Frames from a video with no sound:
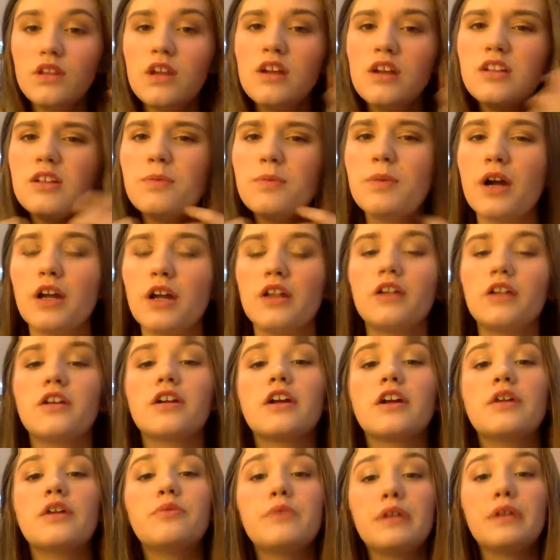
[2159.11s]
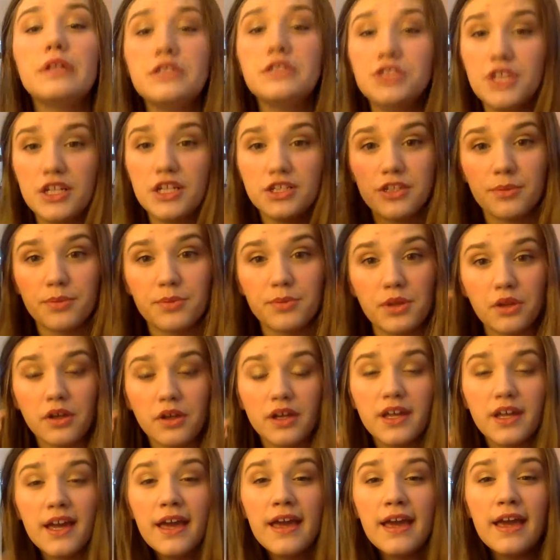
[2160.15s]
lip color can really change up the look,
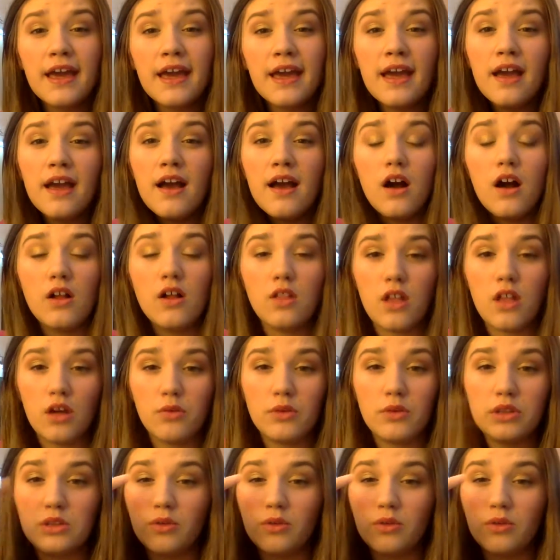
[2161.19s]
along with